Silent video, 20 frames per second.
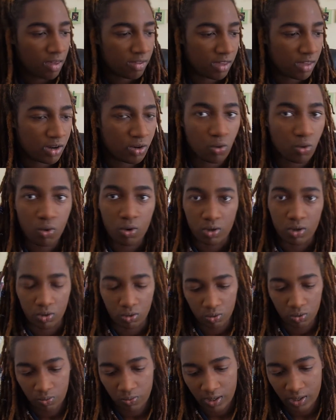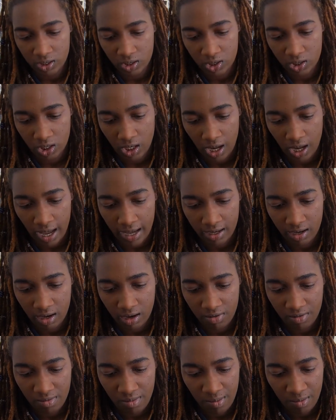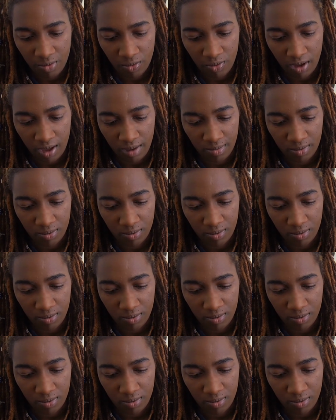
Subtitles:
Then oil, which I can't remember where,